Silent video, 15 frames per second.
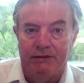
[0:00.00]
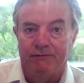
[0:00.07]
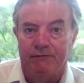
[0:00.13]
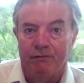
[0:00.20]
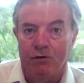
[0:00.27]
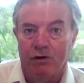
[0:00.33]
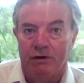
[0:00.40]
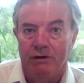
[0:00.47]

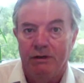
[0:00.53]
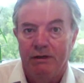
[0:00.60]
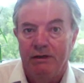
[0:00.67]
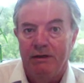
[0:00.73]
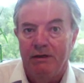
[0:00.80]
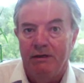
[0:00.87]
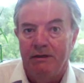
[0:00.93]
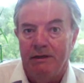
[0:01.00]
Therefore,
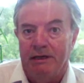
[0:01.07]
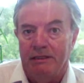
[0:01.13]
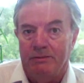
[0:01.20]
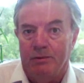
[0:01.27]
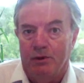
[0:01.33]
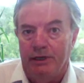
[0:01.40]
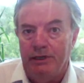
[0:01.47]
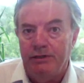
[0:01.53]
the
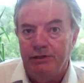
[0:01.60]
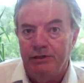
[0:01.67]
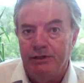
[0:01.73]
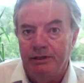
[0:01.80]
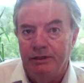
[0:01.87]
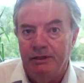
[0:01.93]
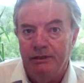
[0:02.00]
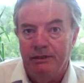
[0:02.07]

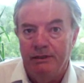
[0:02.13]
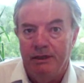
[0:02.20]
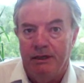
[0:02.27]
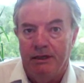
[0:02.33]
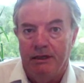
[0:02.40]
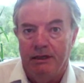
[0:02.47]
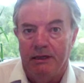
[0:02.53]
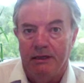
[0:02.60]
exploration
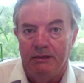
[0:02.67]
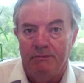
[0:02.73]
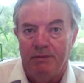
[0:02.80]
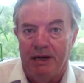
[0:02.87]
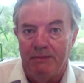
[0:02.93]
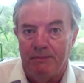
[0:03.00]
uh,